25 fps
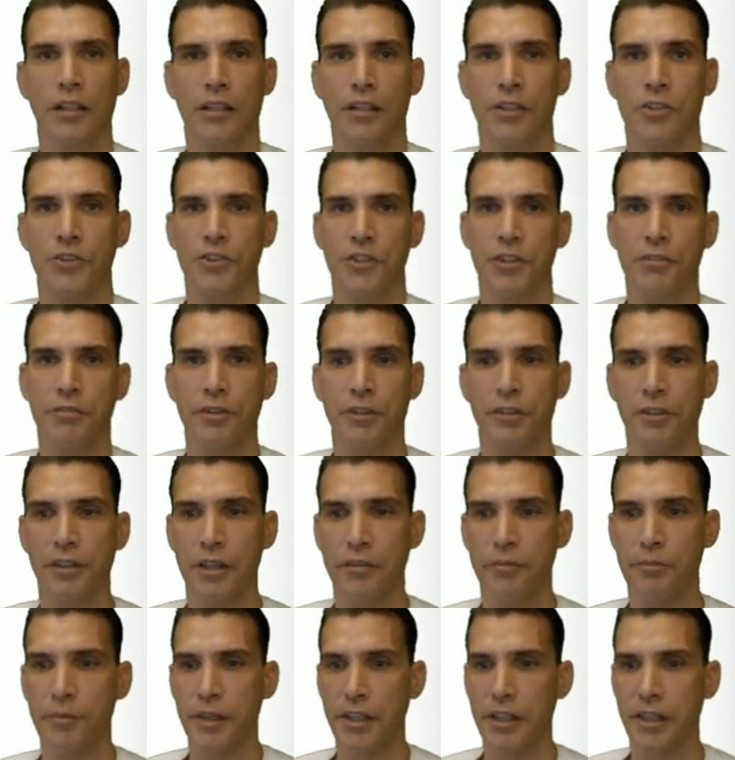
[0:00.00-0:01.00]
See if it'll
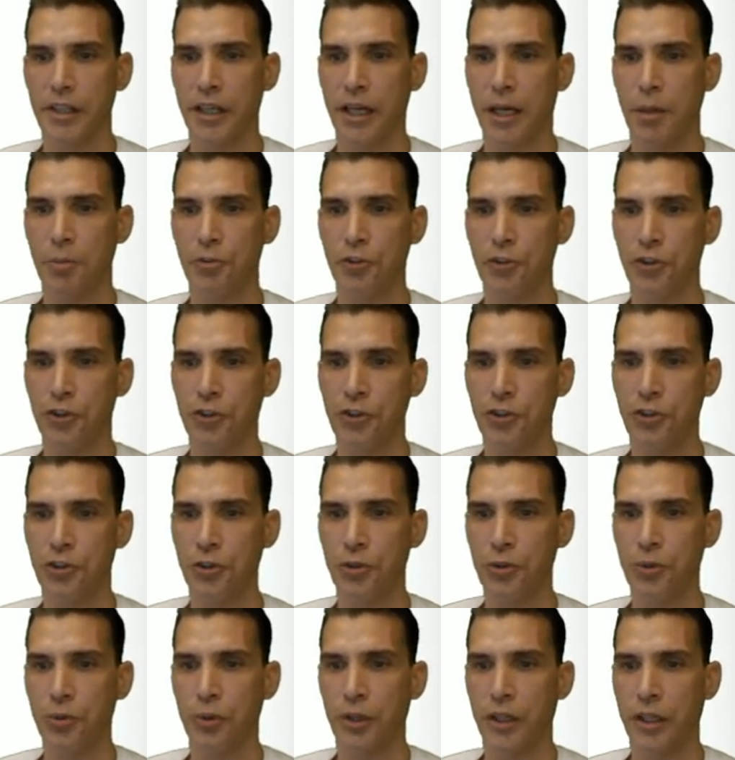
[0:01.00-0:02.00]
give me the option
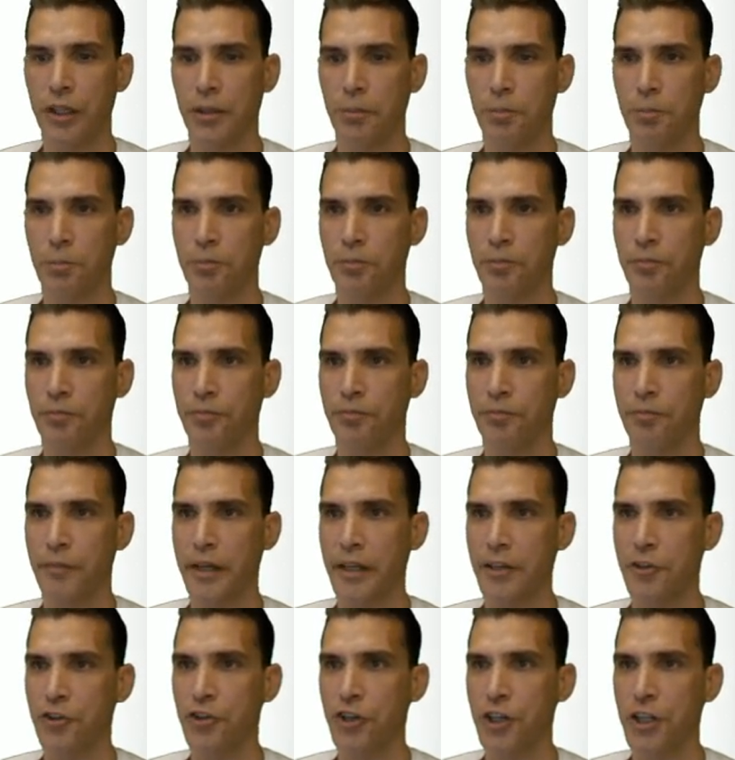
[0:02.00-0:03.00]
to uh,
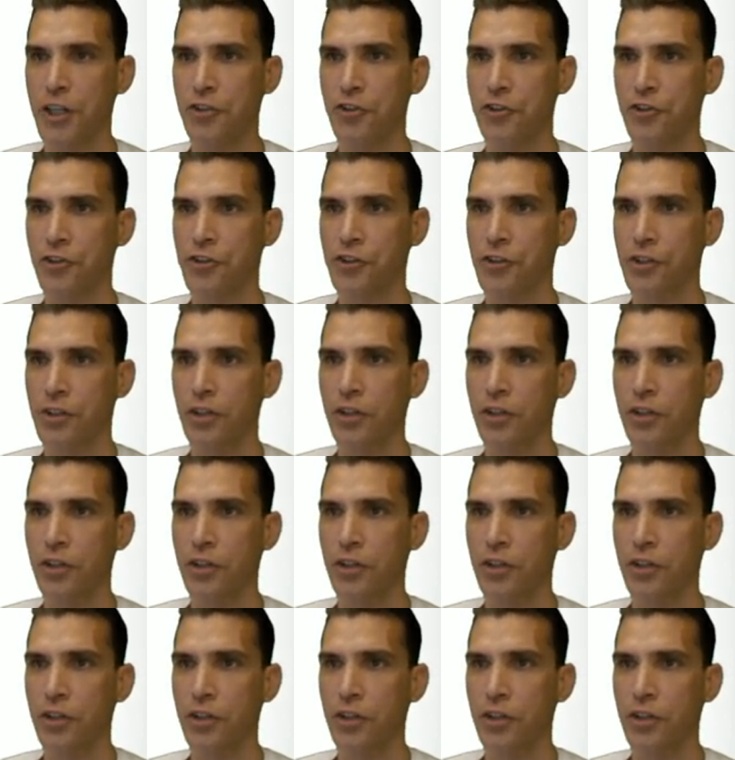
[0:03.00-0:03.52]
make changes.